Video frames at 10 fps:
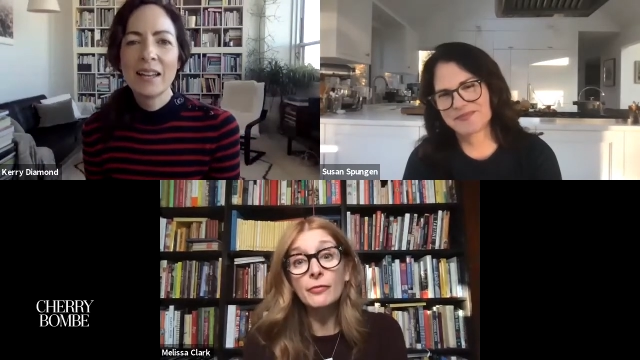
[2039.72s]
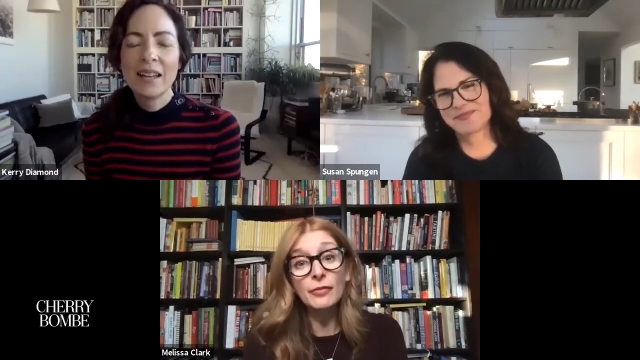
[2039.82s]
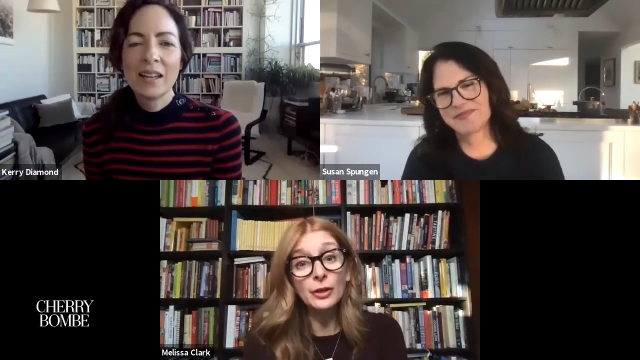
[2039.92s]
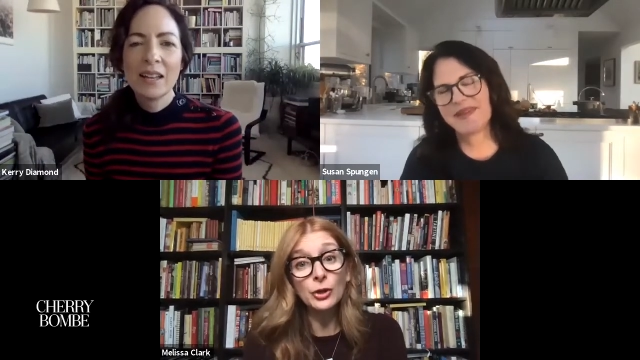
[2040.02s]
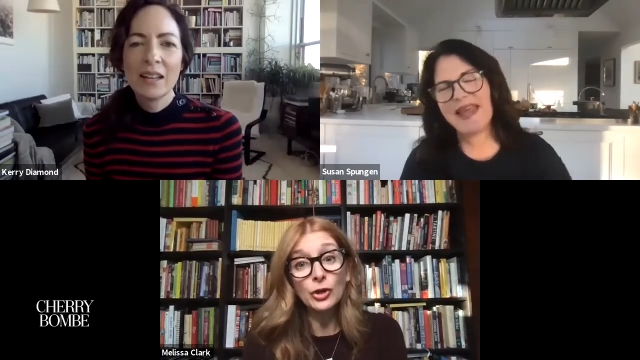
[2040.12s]
Speaker 1: the
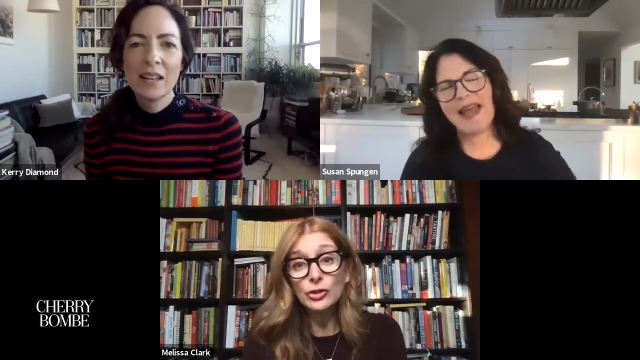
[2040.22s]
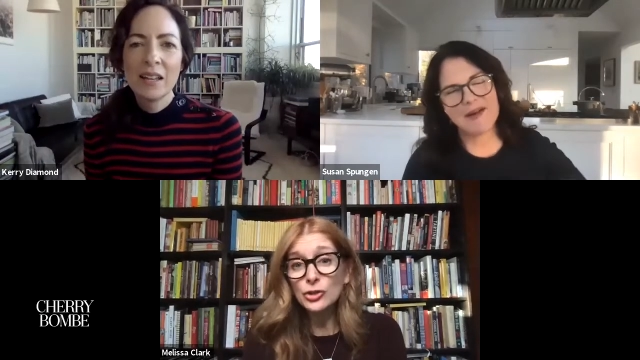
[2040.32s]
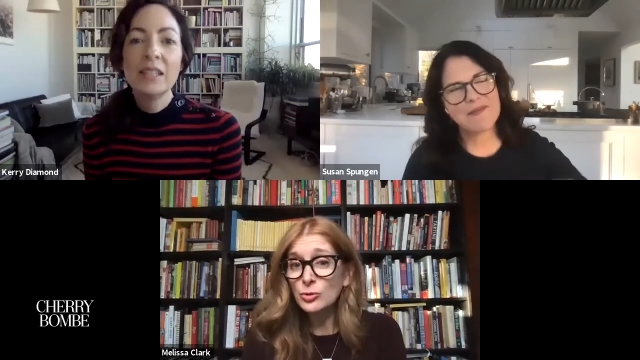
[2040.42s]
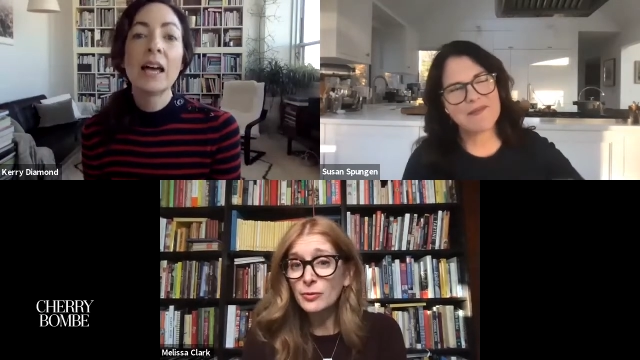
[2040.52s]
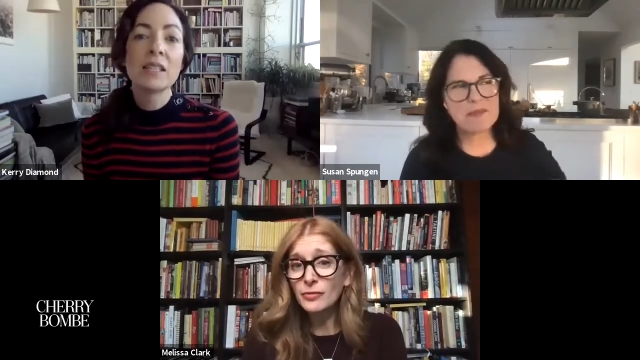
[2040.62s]
vinegar.
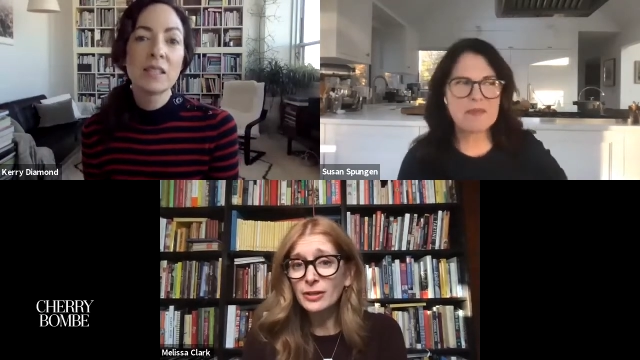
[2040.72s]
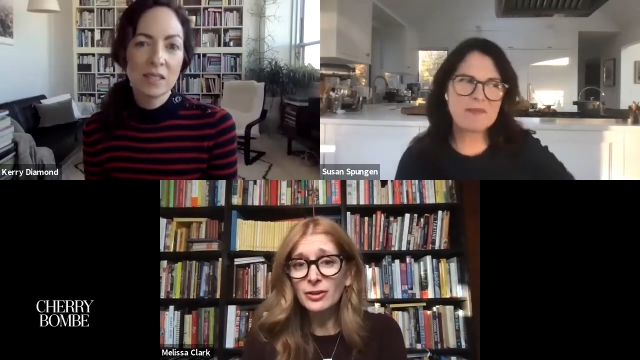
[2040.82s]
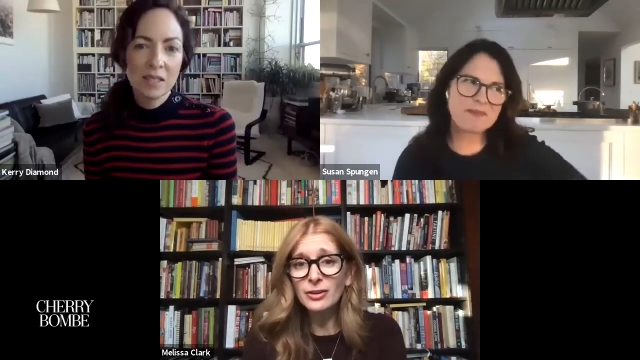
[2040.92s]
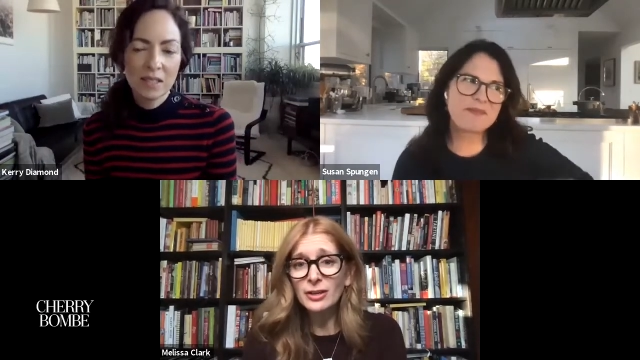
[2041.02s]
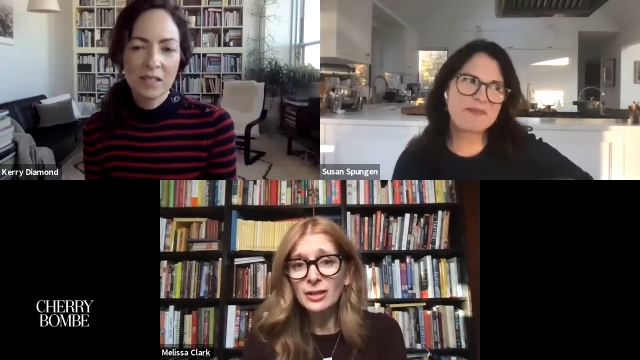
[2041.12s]
Yeah. Do some,
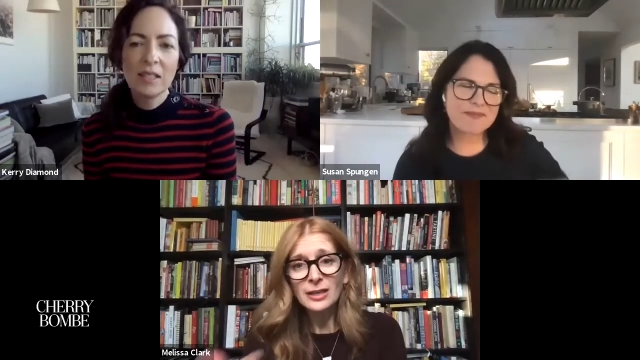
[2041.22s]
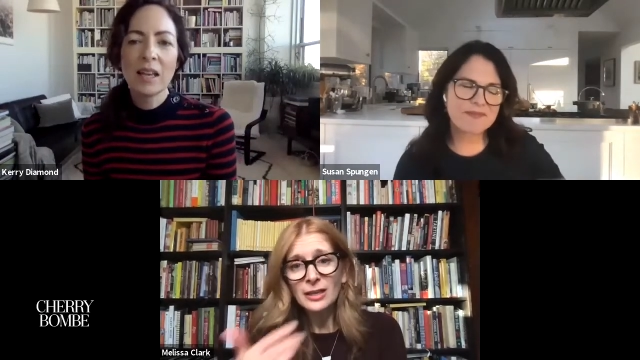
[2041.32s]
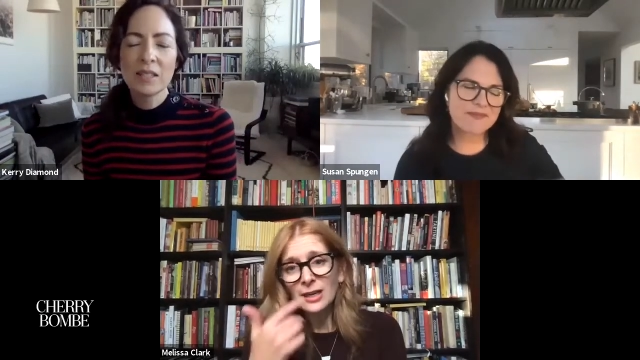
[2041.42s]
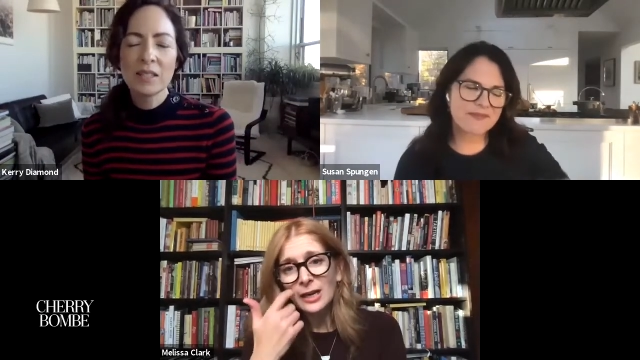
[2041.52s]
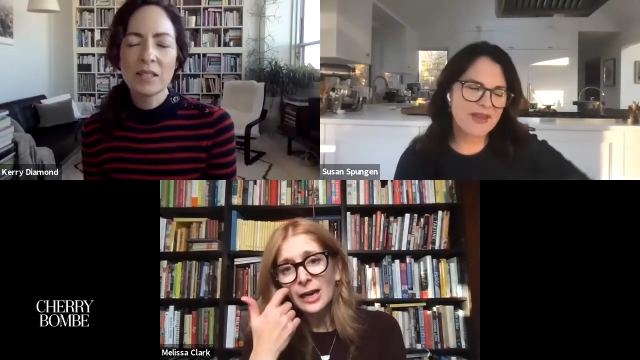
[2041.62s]
vinegar?
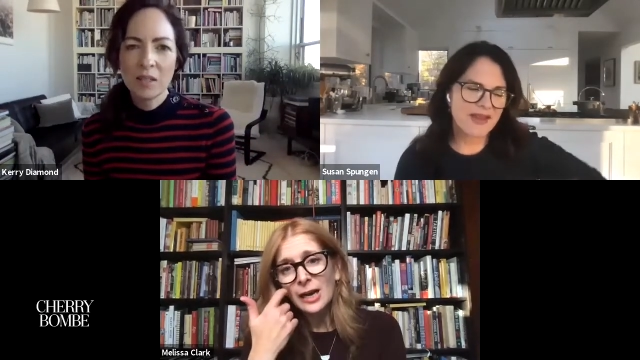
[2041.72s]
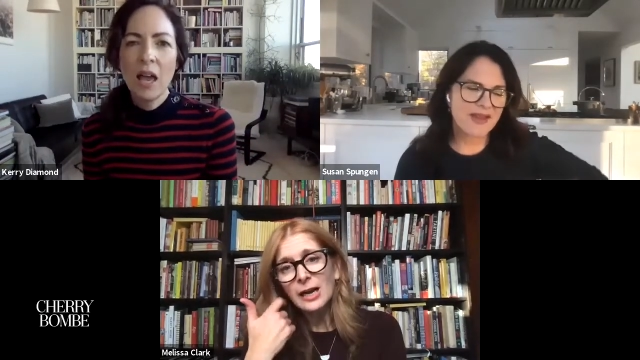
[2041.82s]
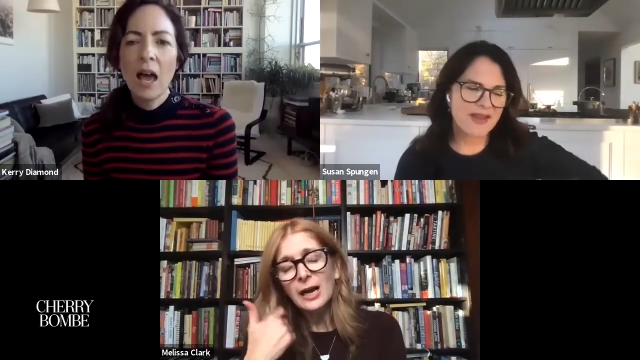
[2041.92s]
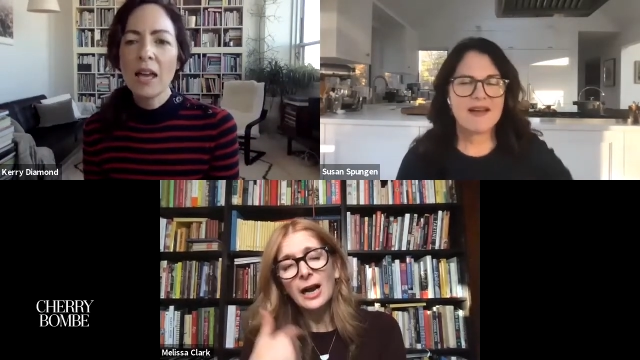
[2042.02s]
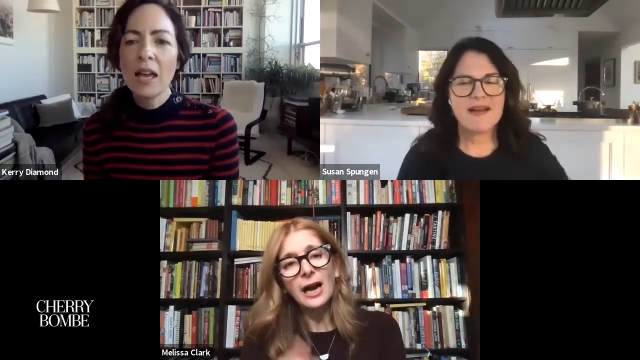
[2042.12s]
Speaker 2: Yes.
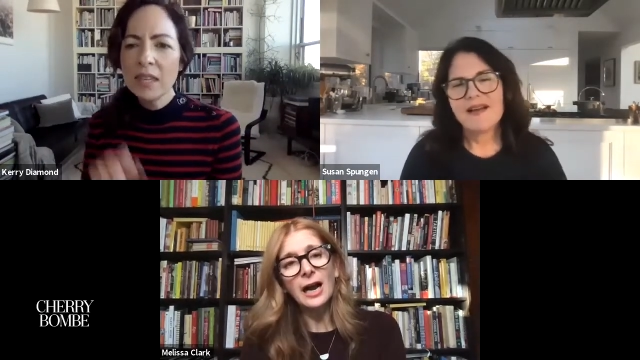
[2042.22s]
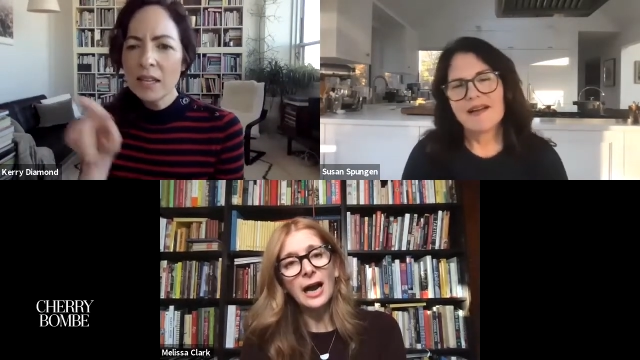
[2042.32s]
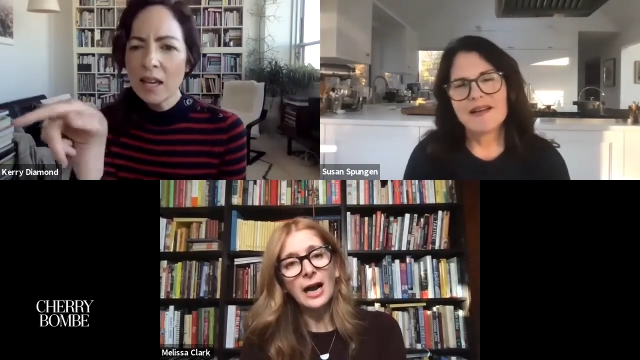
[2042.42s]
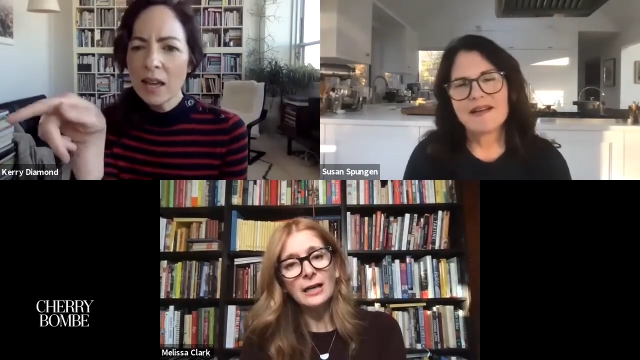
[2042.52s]
I think